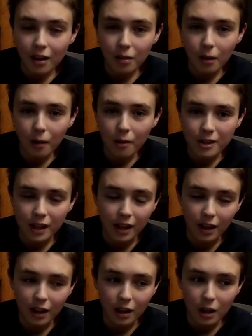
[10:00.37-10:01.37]
Where was I?
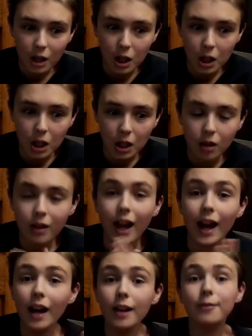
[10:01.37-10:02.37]
Uh, oh yeah,
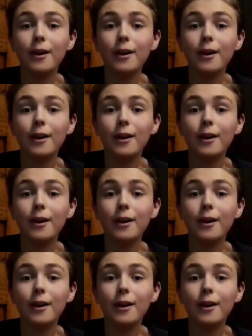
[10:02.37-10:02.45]
how to